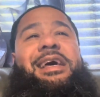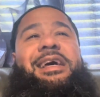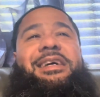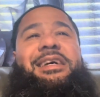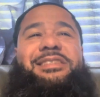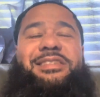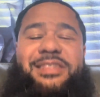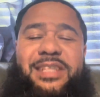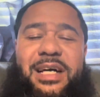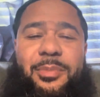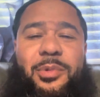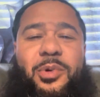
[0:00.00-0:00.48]

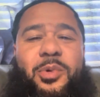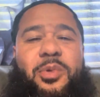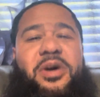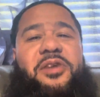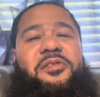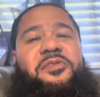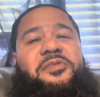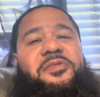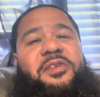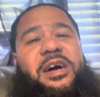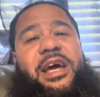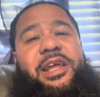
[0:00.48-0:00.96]
his number one
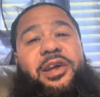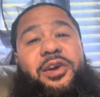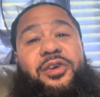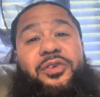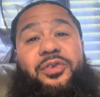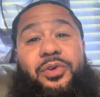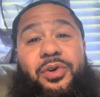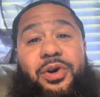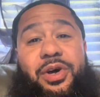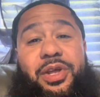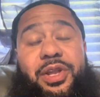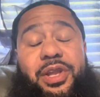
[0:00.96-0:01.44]
fighter
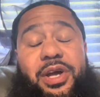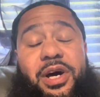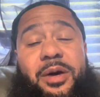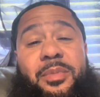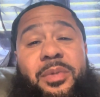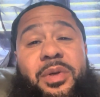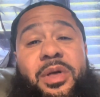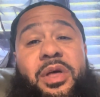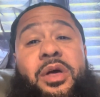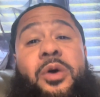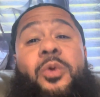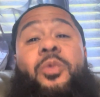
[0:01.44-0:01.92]
growing up
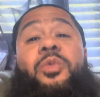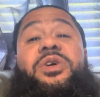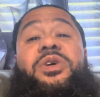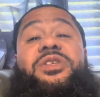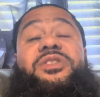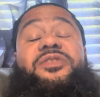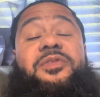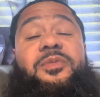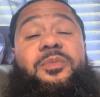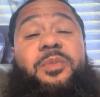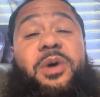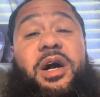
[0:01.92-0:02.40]

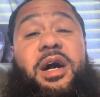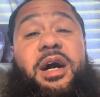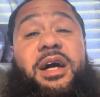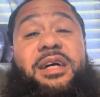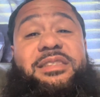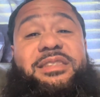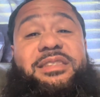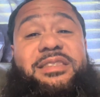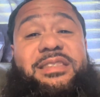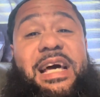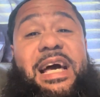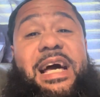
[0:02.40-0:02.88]
was uh,
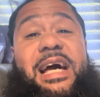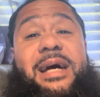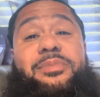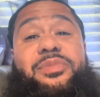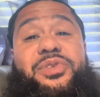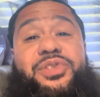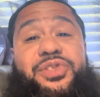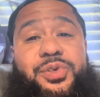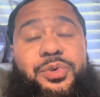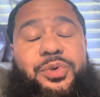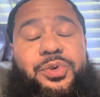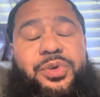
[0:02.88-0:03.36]
Zab
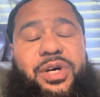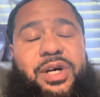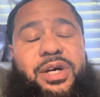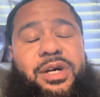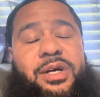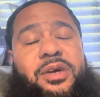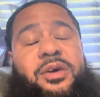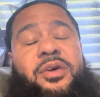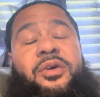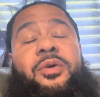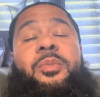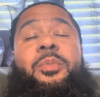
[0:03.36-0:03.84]
Judah
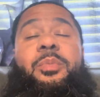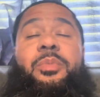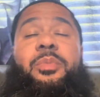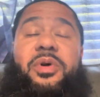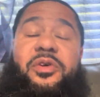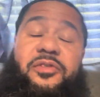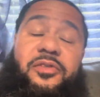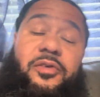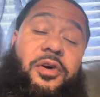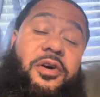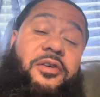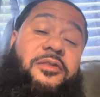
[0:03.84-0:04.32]

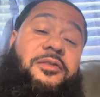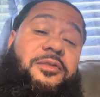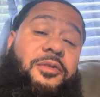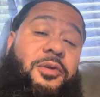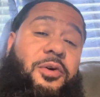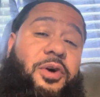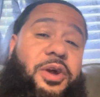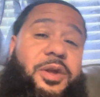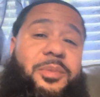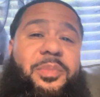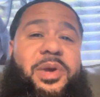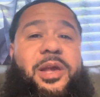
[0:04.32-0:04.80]
before
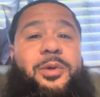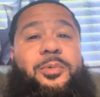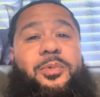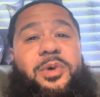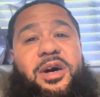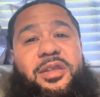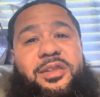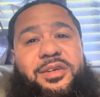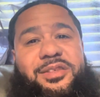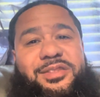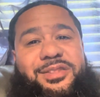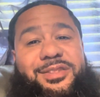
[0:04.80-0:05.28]
Floyd
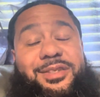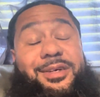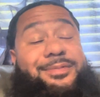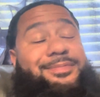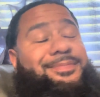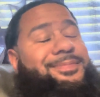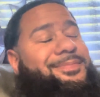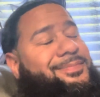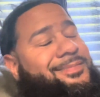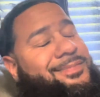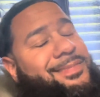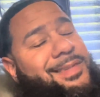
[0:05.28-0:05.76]
Mayweather. So
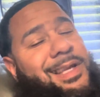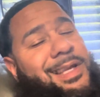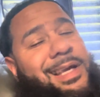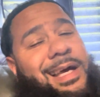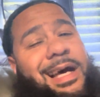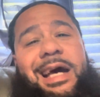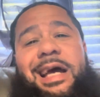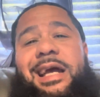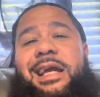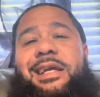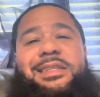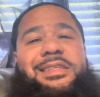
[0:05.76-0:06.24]

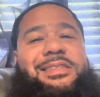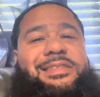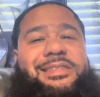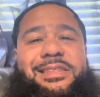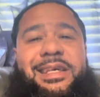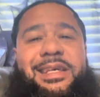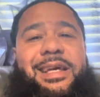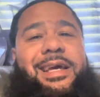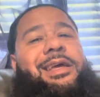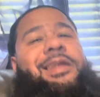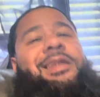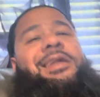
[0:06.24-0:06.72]
I hate to
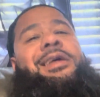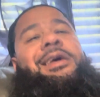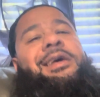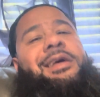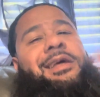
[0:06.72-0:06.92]
say it.